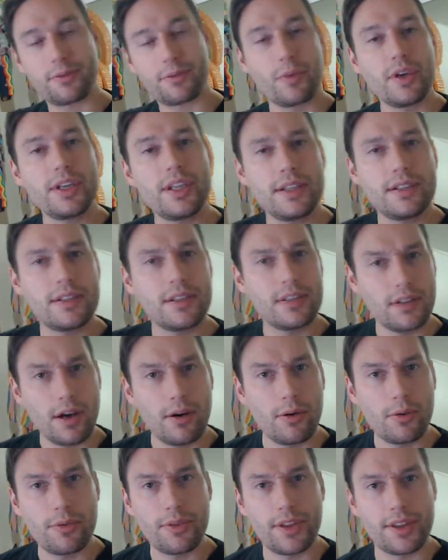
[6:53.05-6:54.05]
We need to
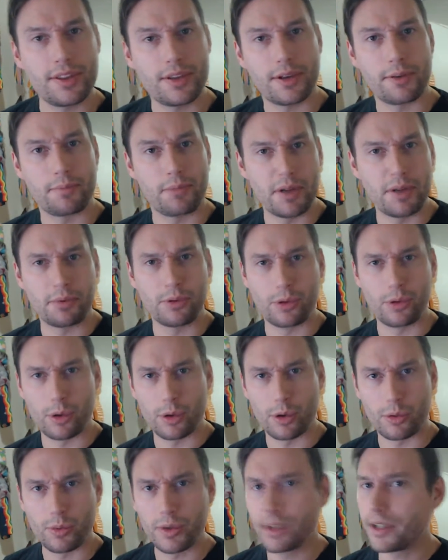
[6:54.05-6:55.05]
know that there are people who
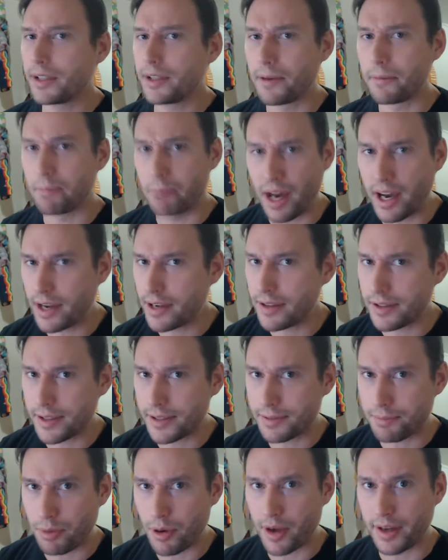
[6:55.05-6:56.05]
are willing to buy
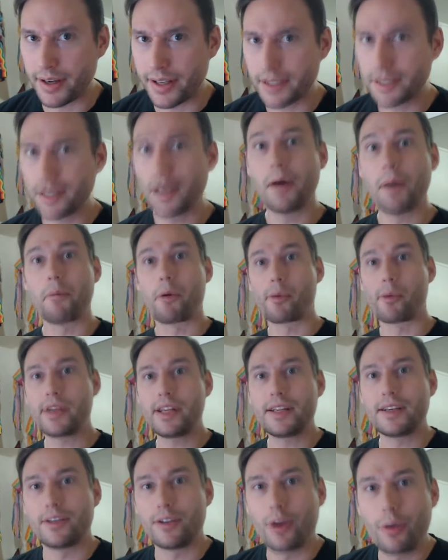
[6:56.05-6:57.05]
this product, but we
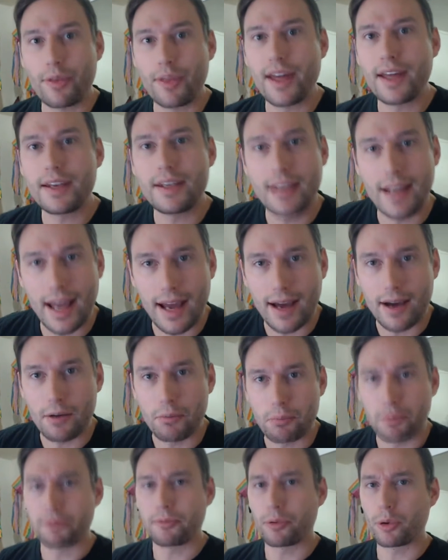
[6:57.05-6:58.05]
need to know that now
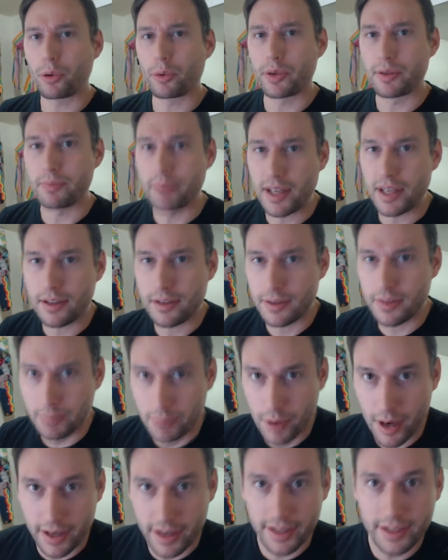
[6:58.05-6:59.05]
before we make the
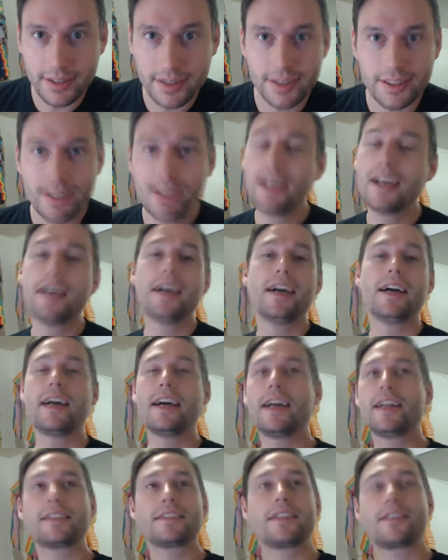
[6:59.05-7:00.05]
product.
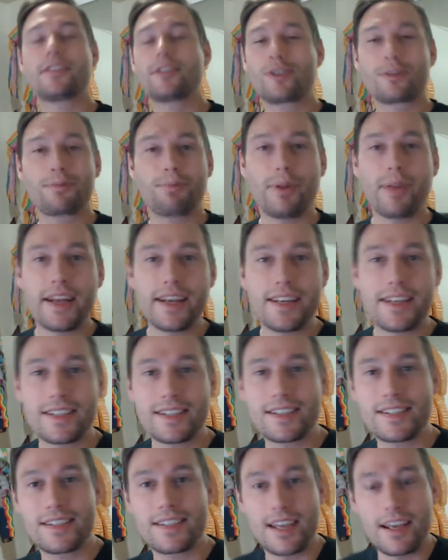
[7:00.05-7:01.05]
And it's like they're just playing it
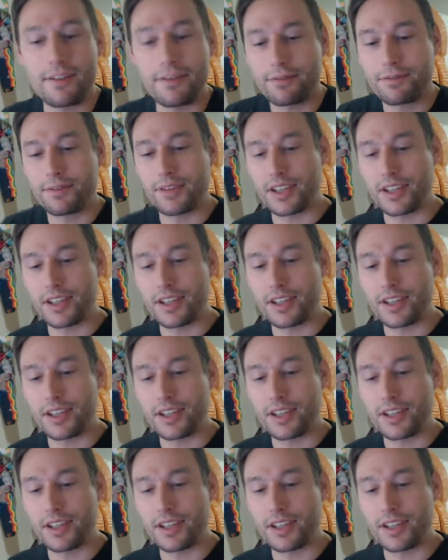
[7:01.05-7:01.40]
safe.